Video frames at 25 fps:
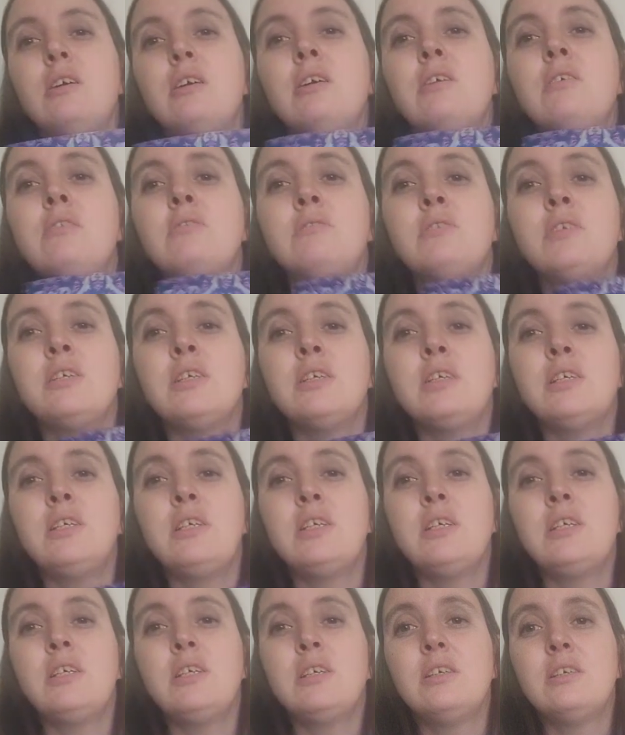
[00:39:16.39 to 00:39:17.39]
a
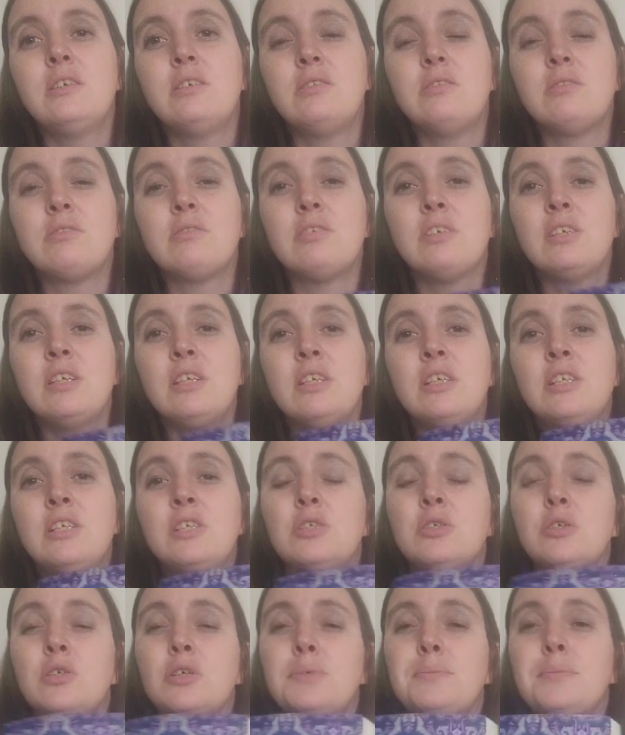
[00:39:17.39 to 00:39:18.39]
really
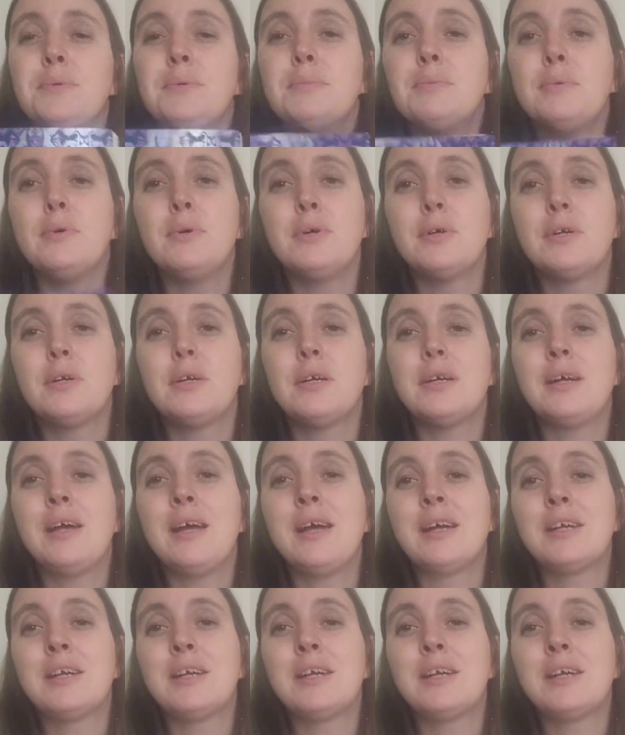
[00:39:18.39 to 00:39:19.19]
enjoyable book,